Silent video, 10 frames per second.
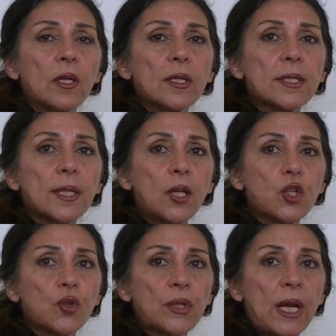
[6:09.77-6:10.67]

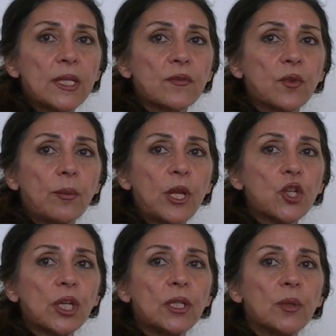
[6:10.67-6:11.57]
such
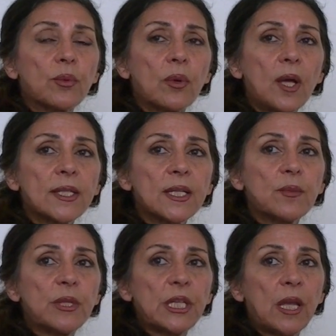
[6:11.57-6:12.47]
transformation, the
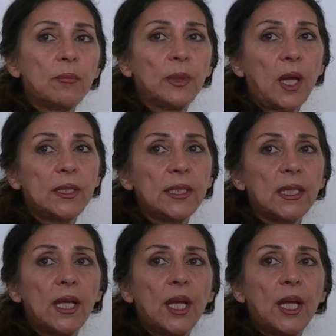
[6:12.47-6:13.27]
process became bloody.